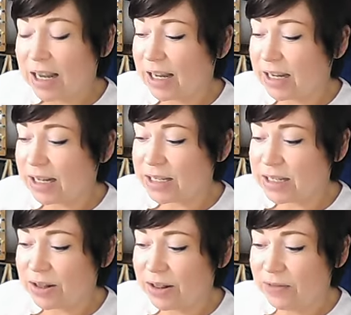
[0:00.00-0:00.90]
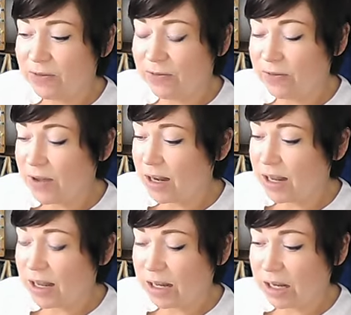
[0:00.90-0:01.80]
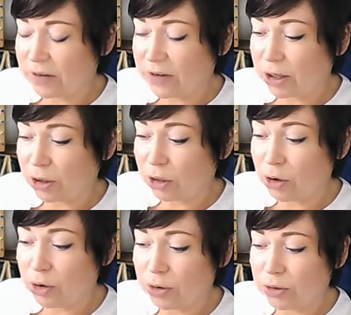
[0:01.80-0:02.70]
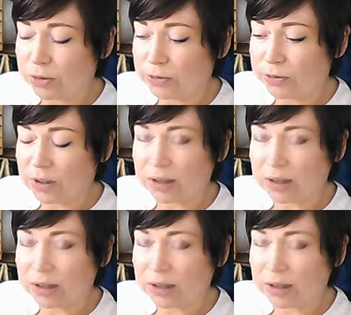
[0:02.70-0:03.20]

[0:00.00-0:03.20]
and I've had a lot of